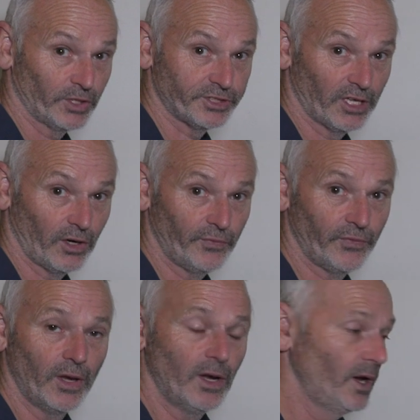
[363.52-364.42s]

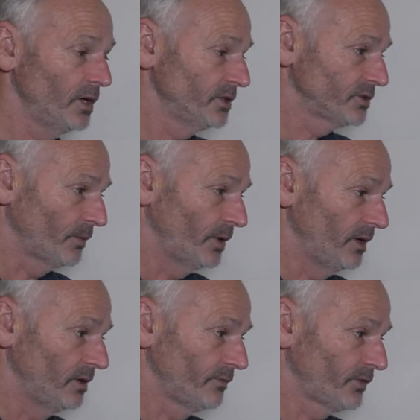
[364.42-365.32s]
myself. So
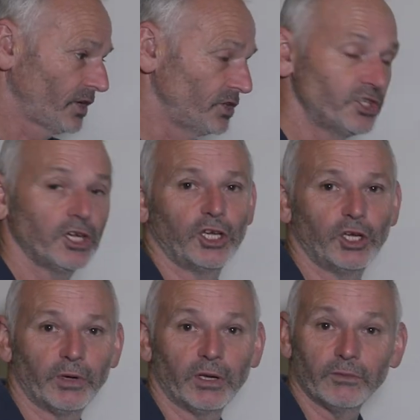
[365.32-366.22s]
we're
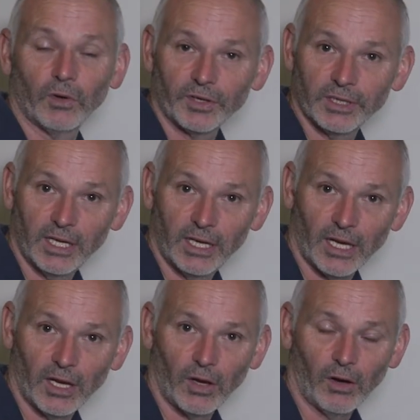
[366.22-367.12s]
continuing on
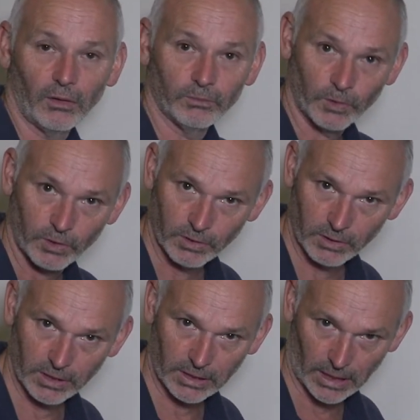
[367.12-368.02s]
here. I'm
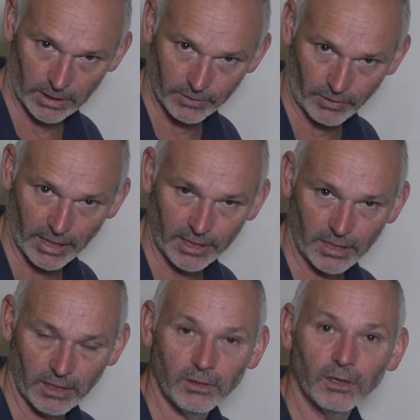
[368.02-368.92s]
color
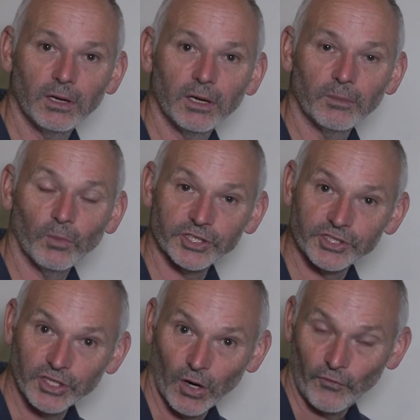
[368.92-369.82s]
grading
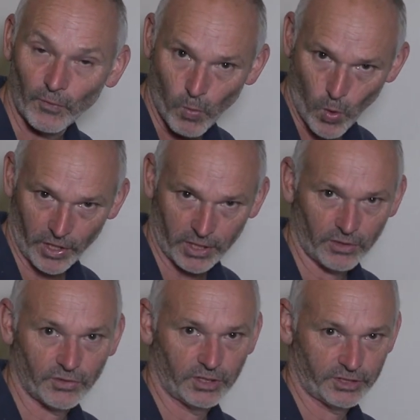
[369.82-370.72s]
myself and
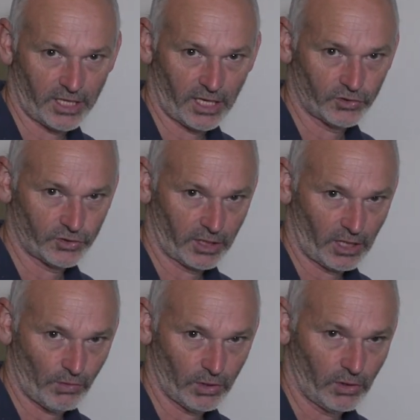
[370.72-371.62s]
working things out as I
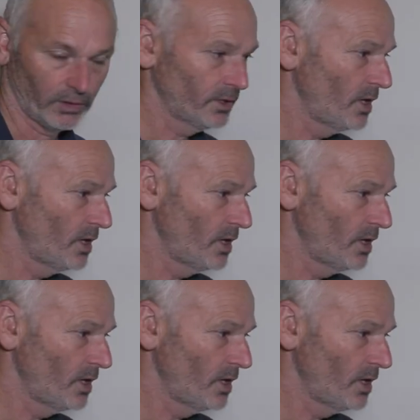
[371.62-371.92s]
go along.